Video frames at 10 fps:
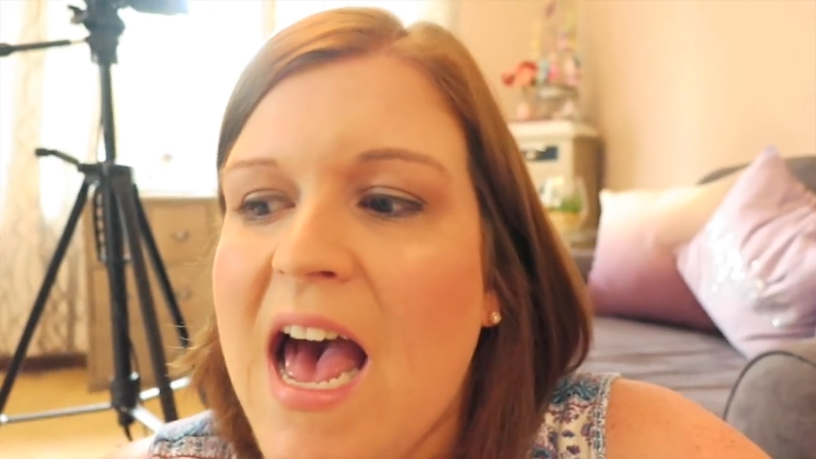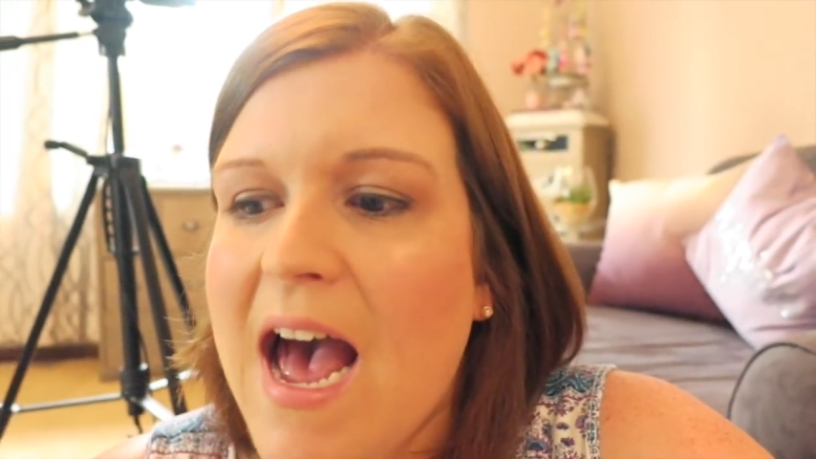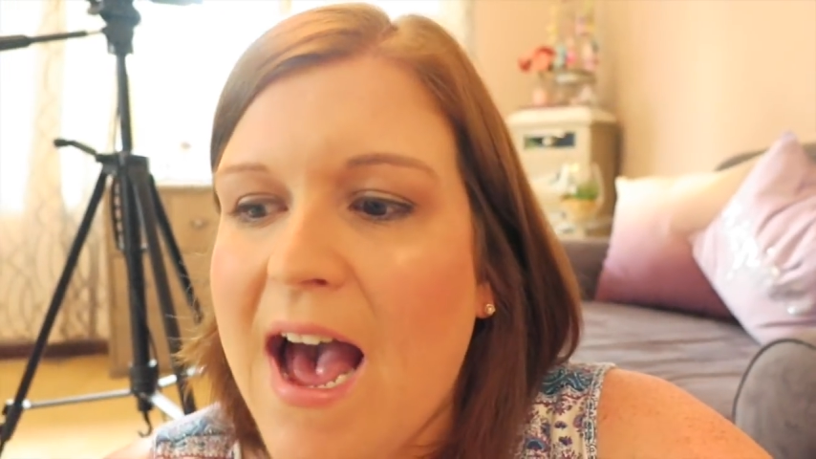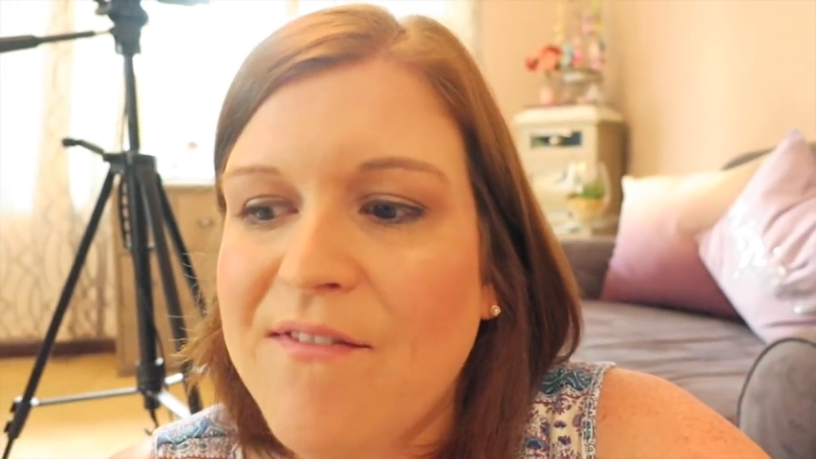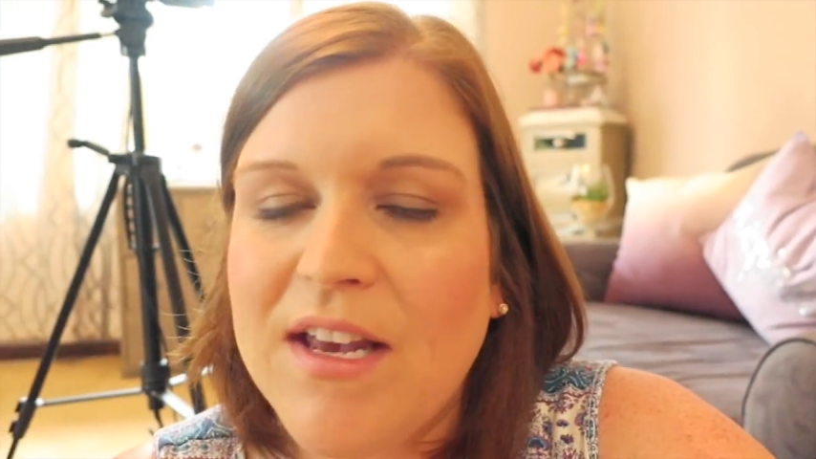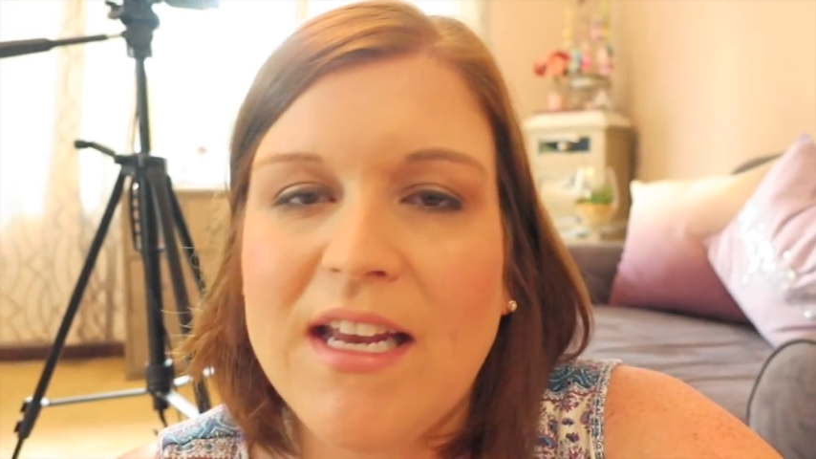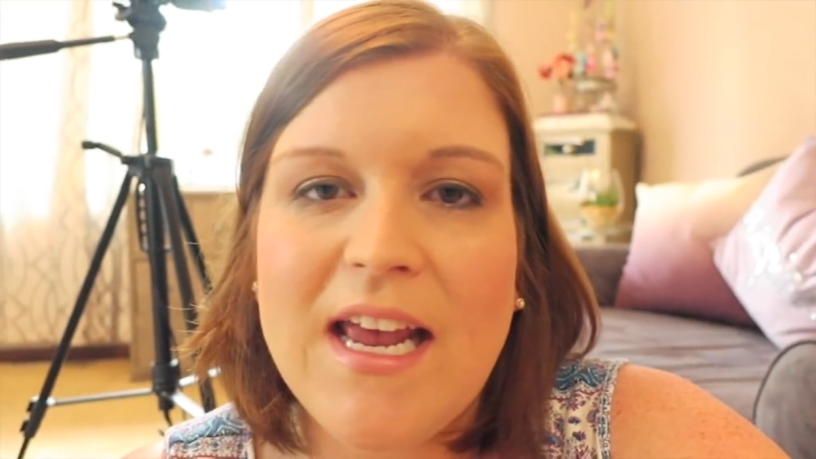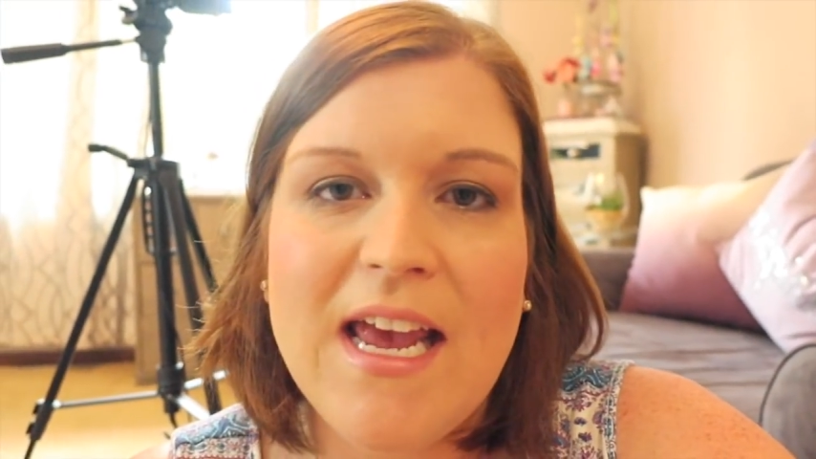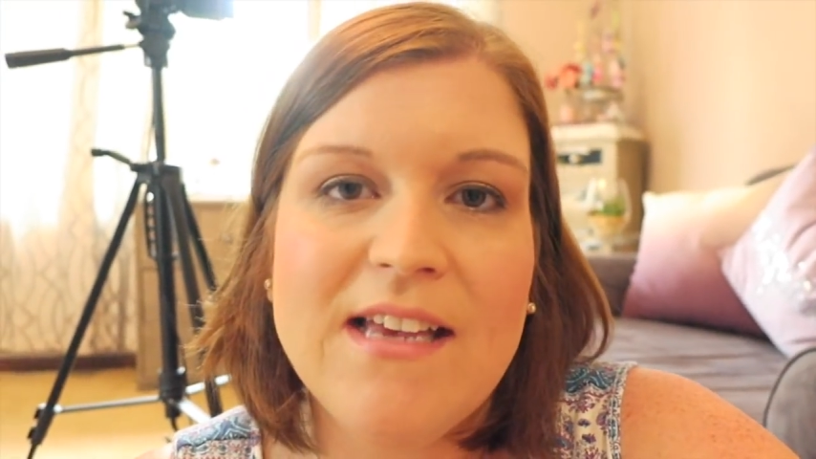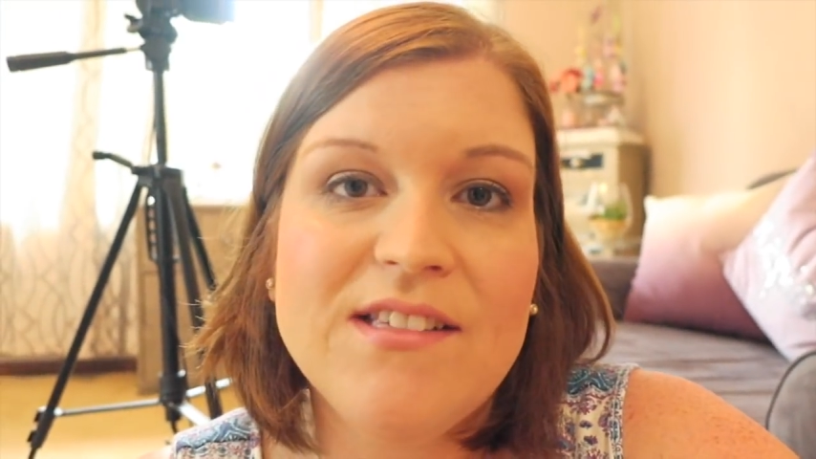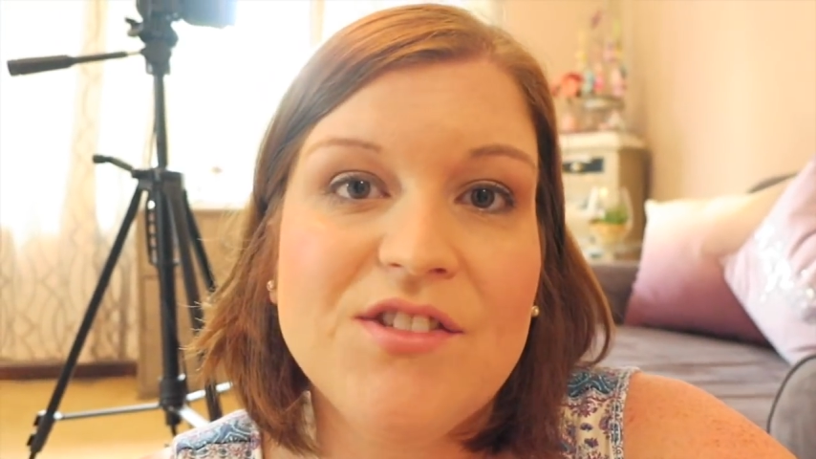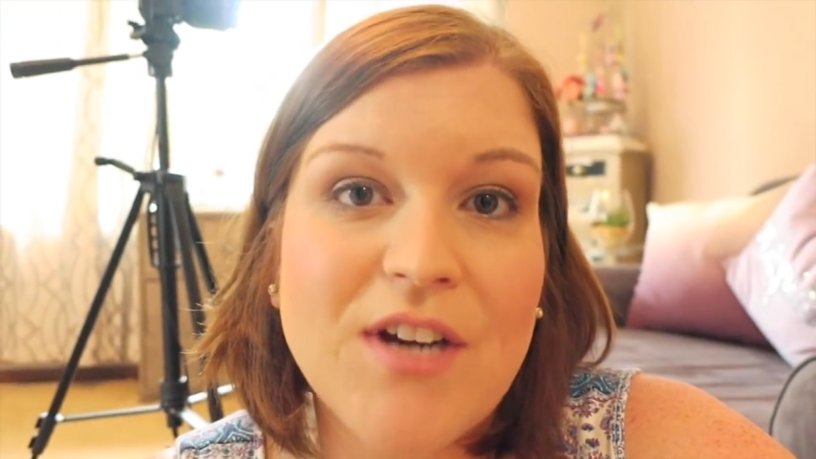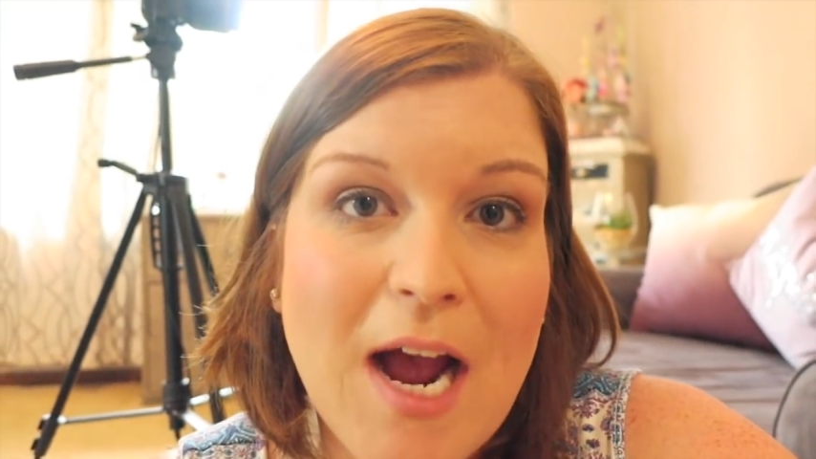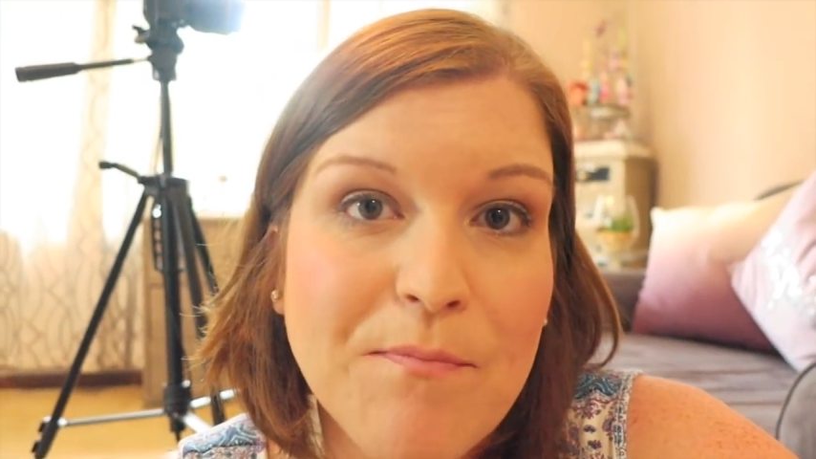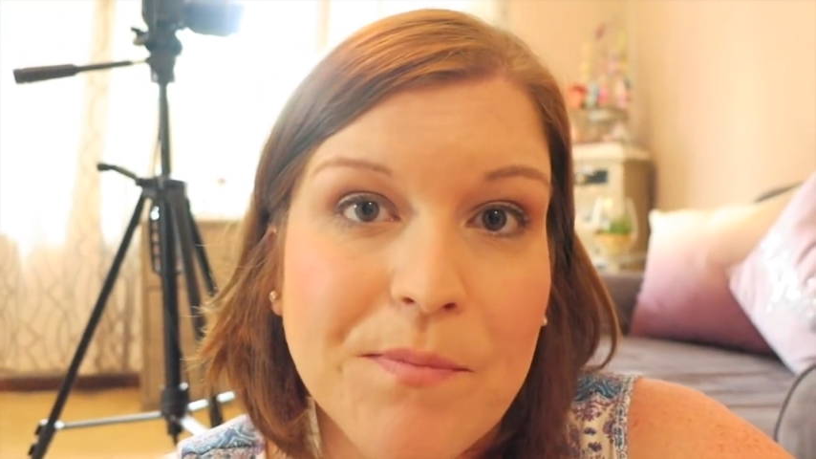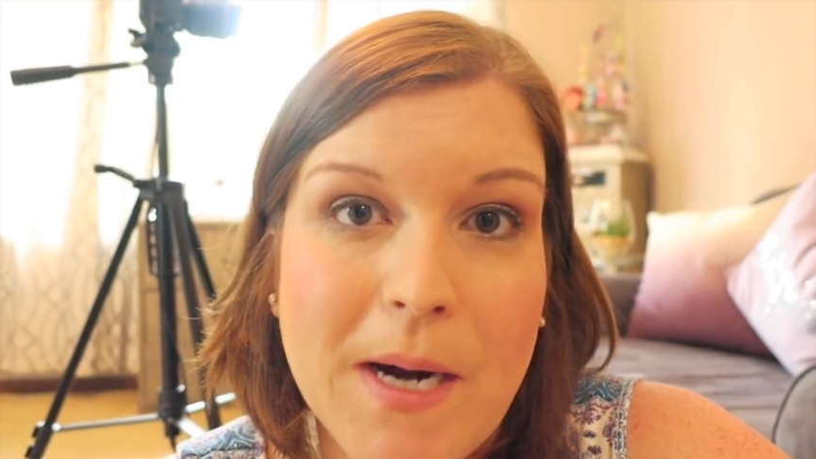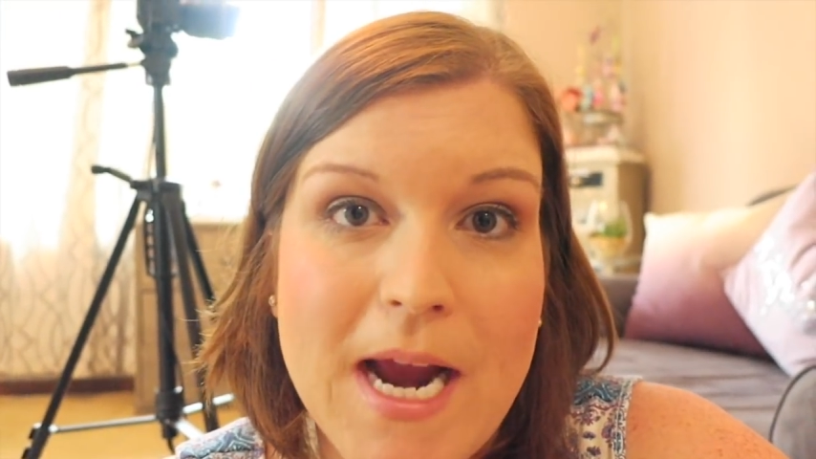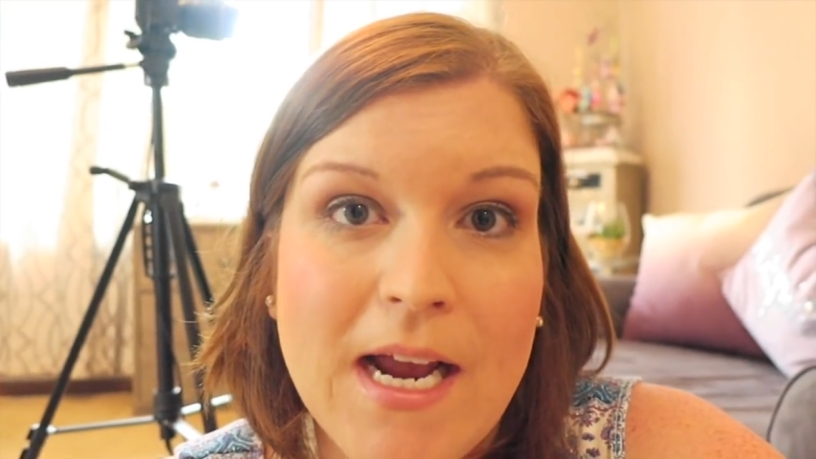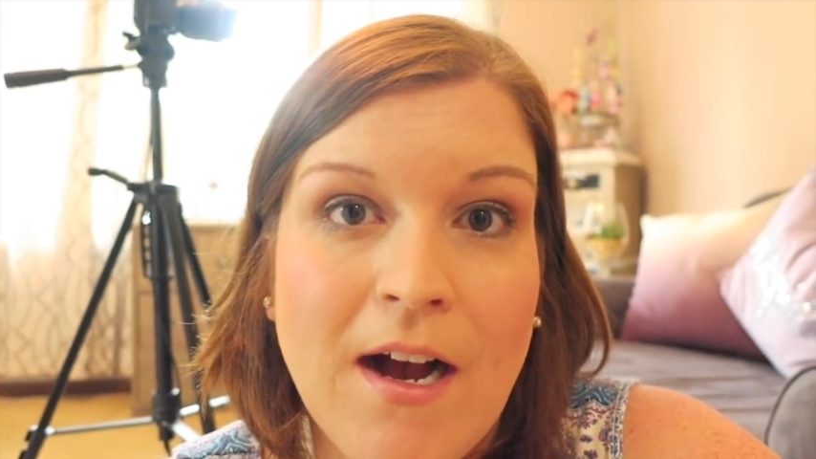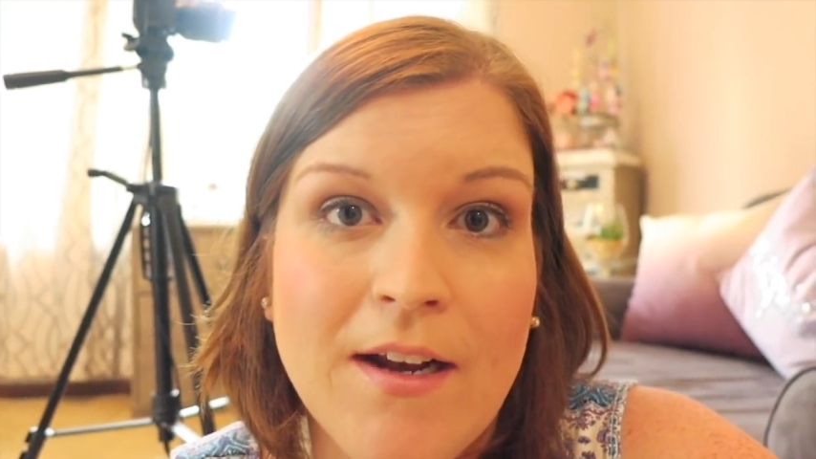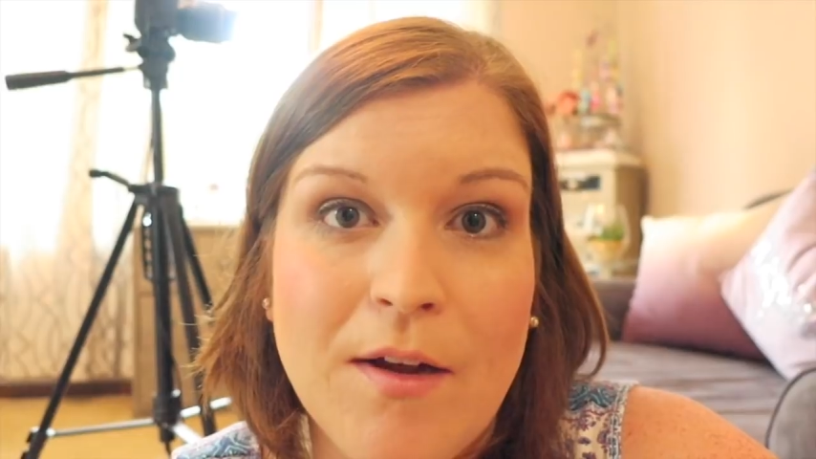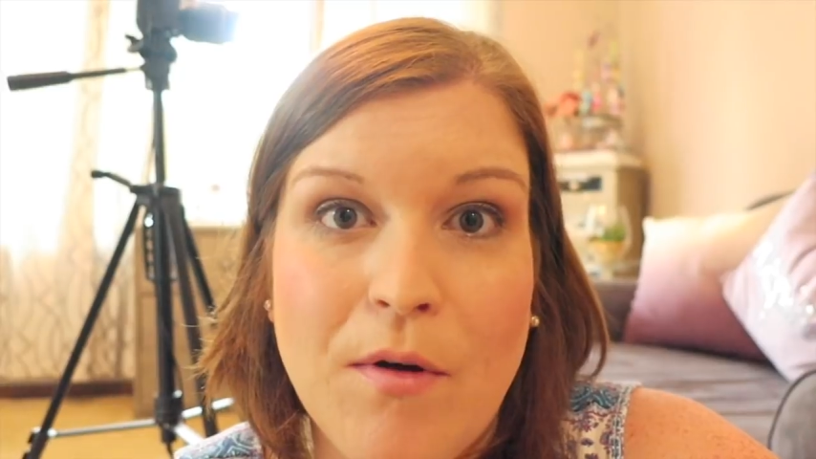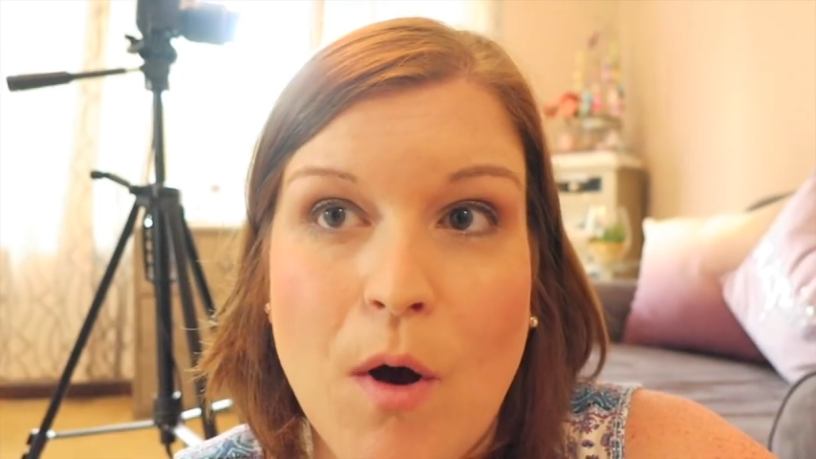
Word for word: having a strap break on an